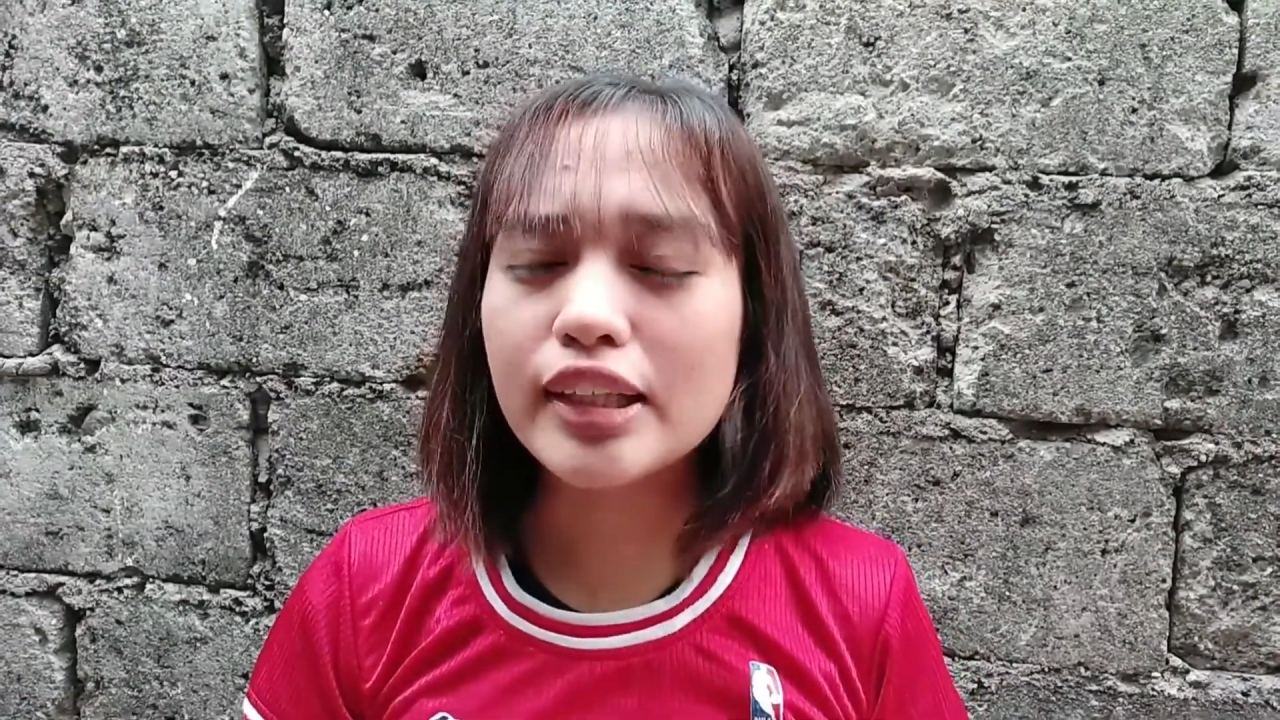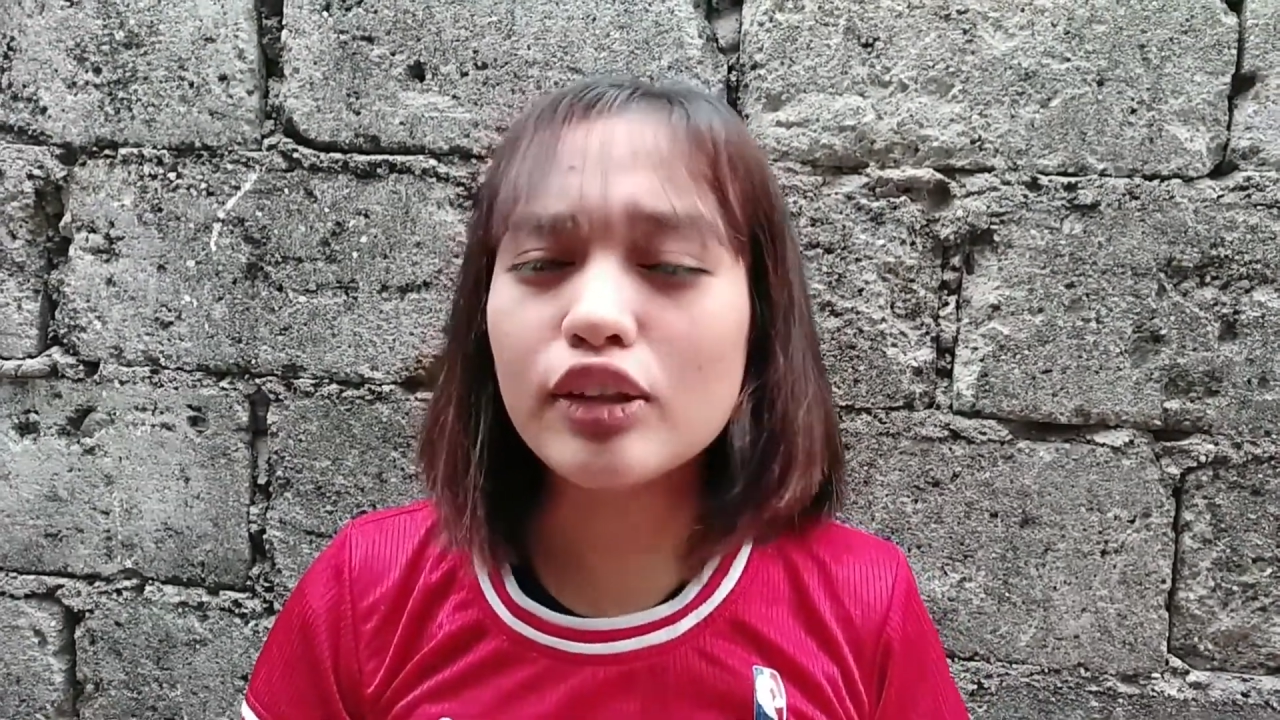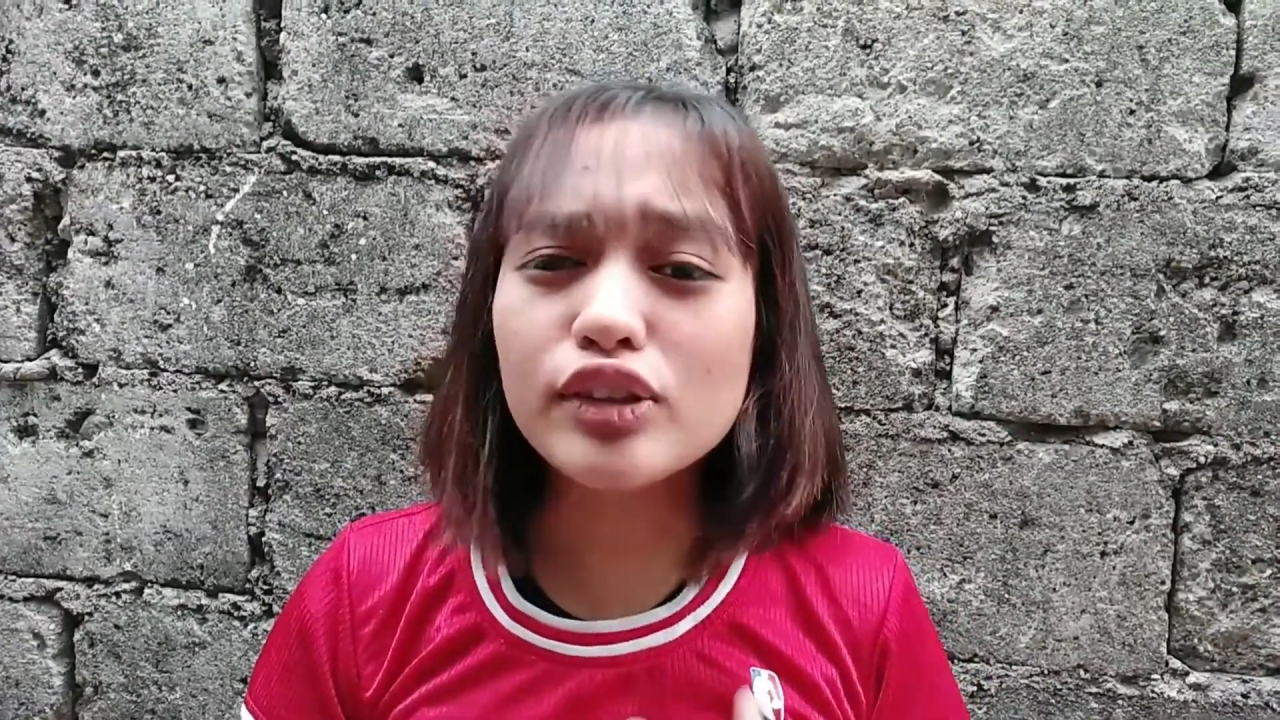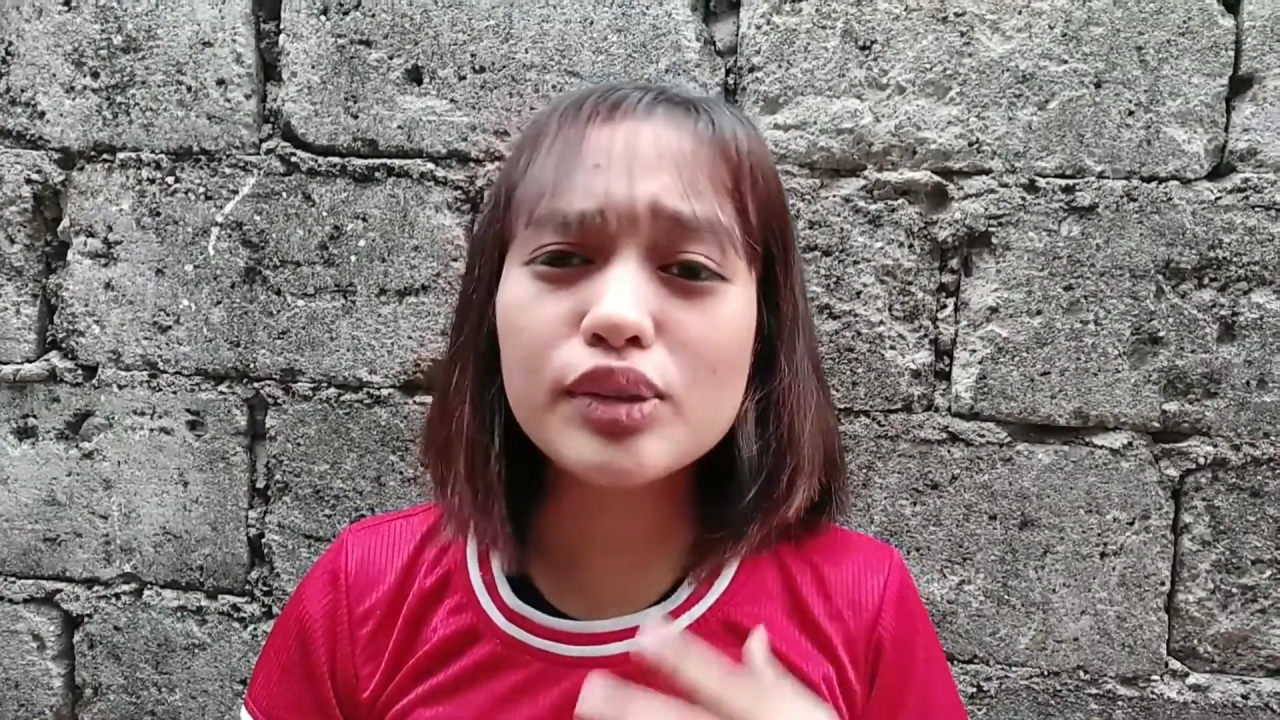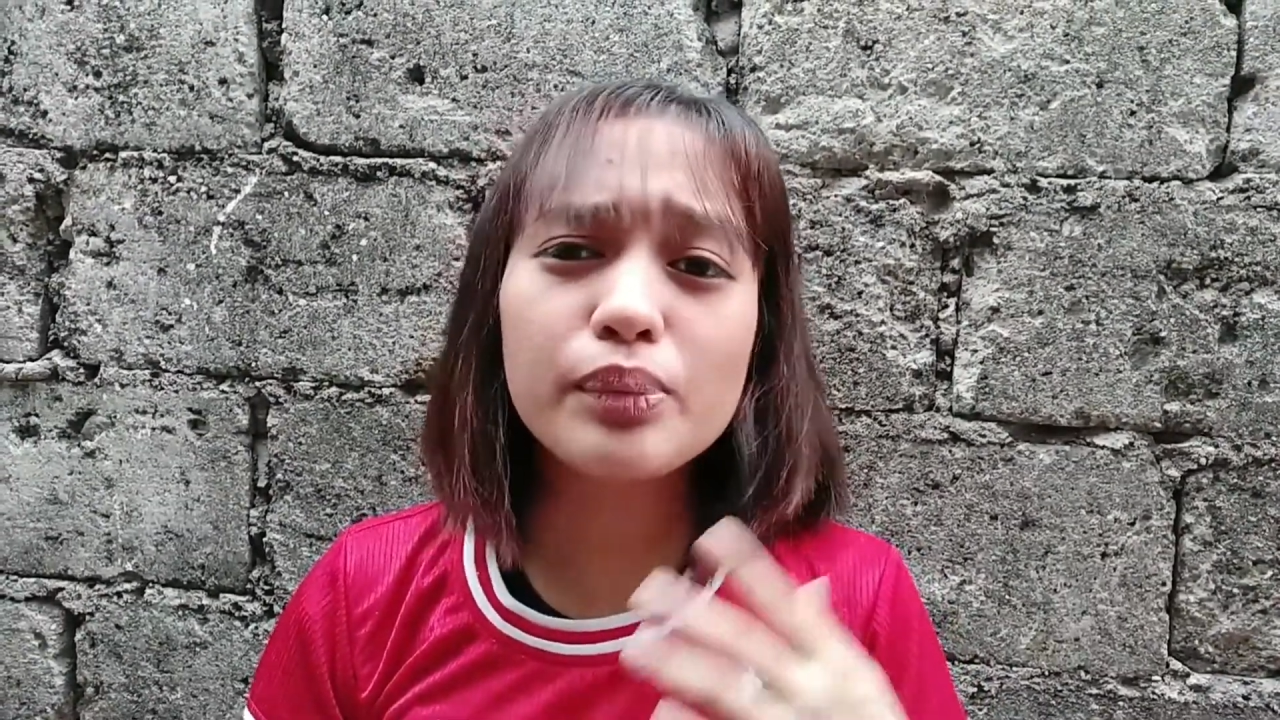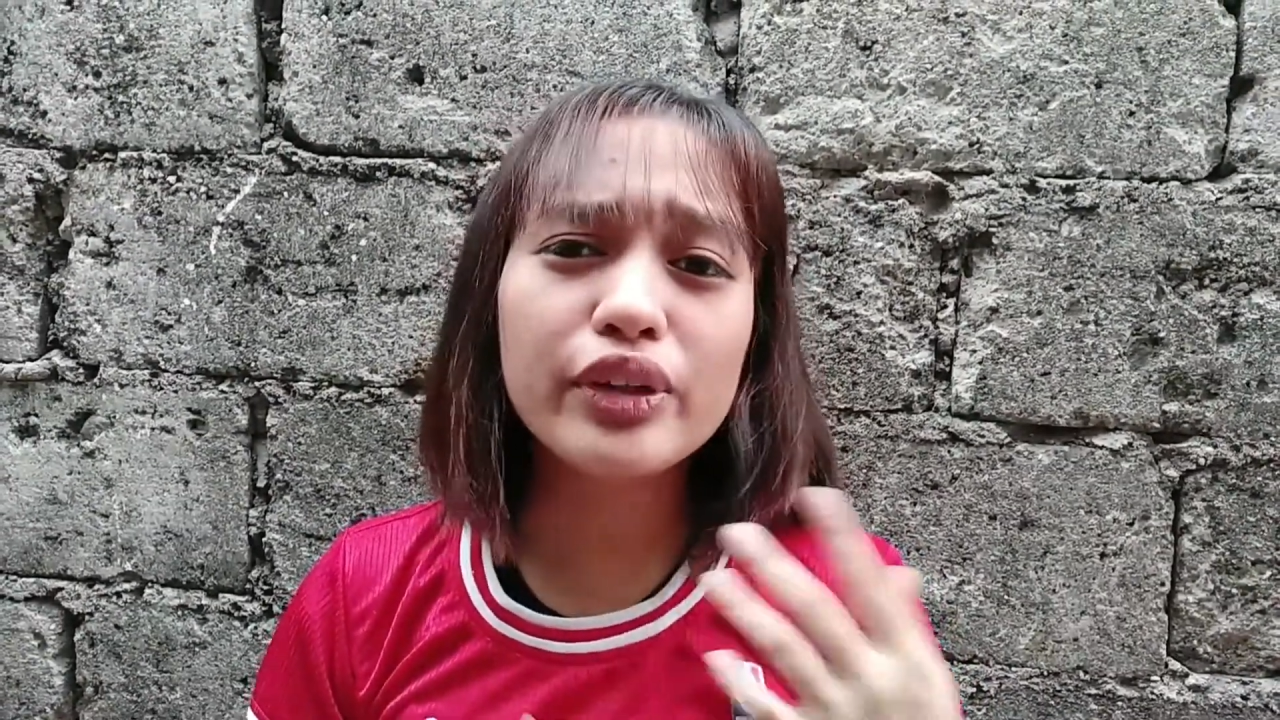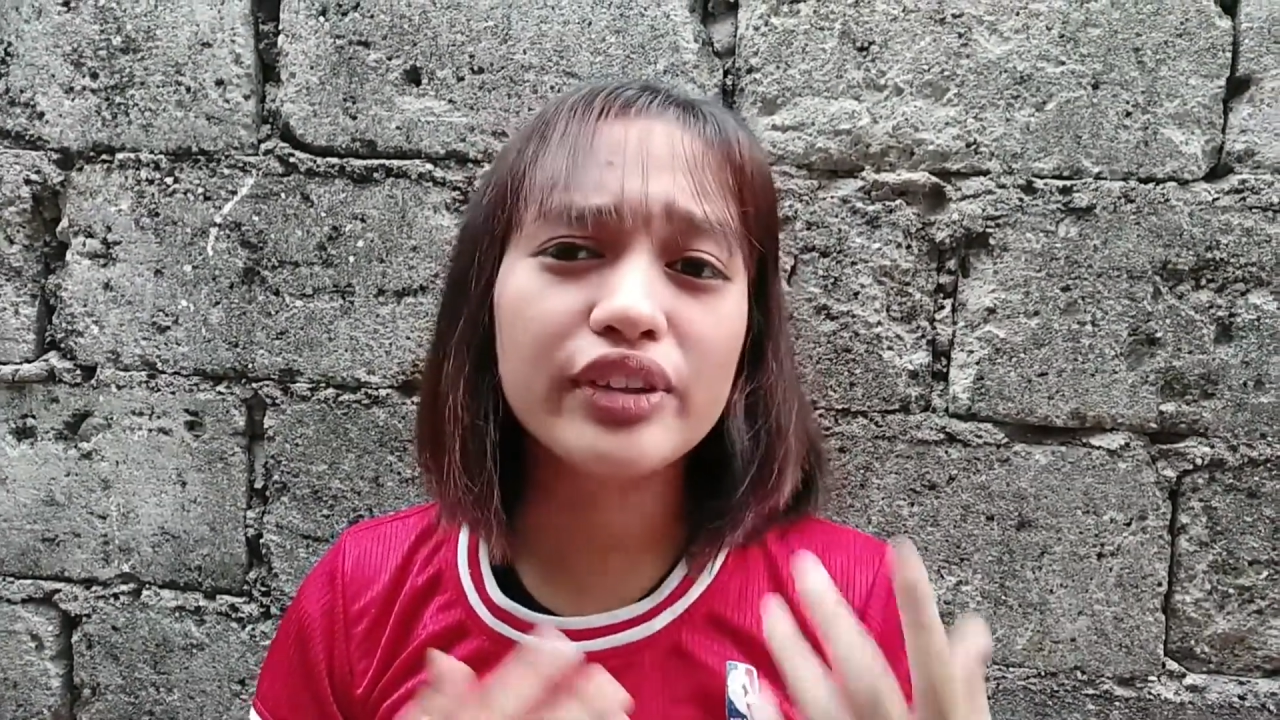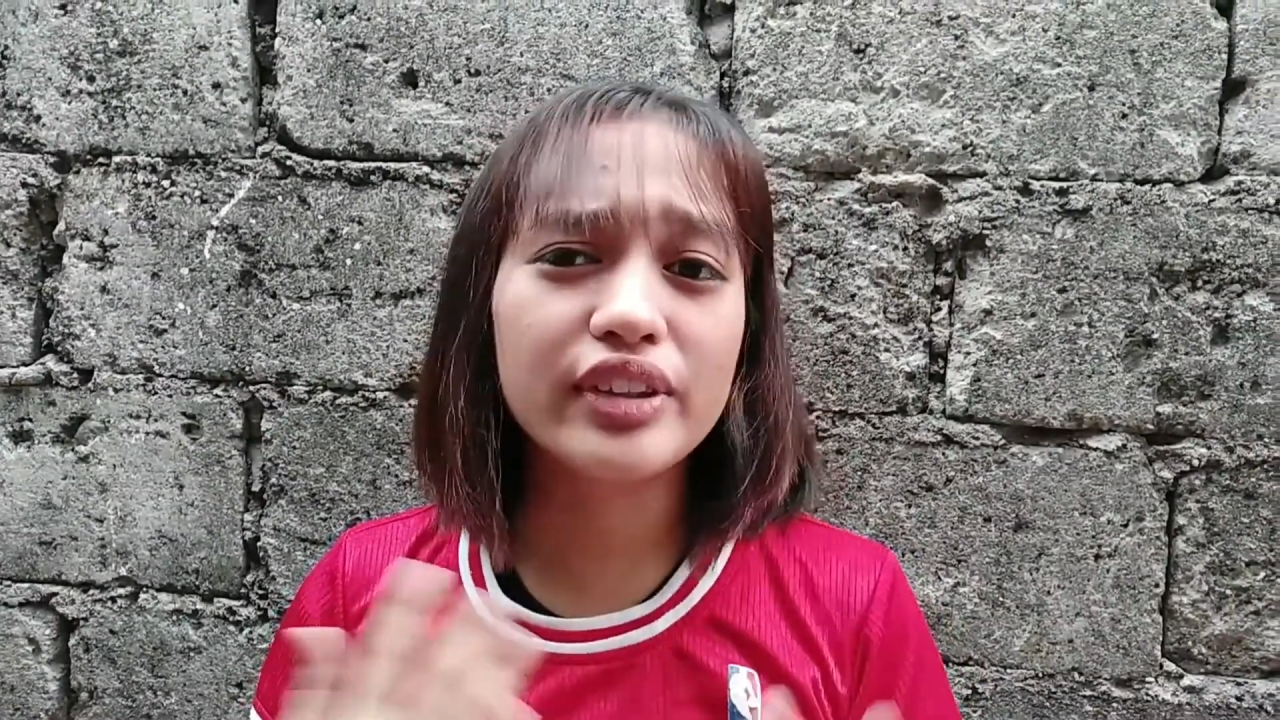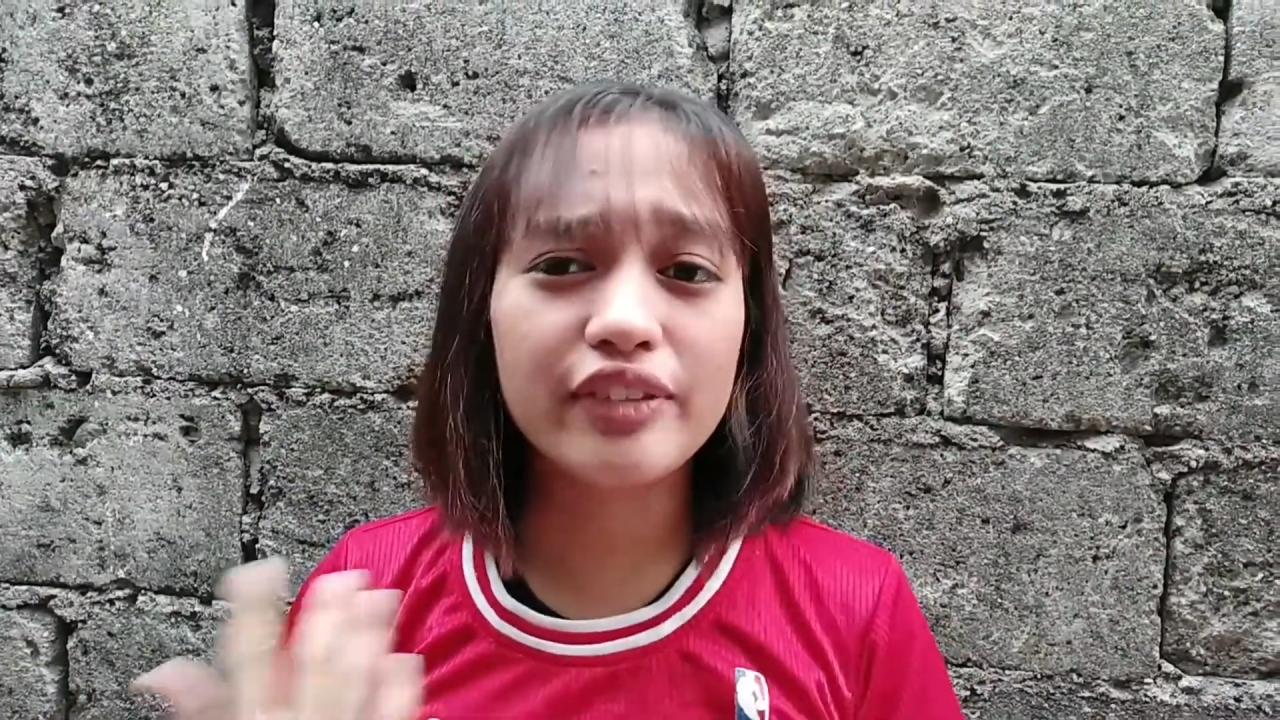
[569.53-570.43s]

It looks more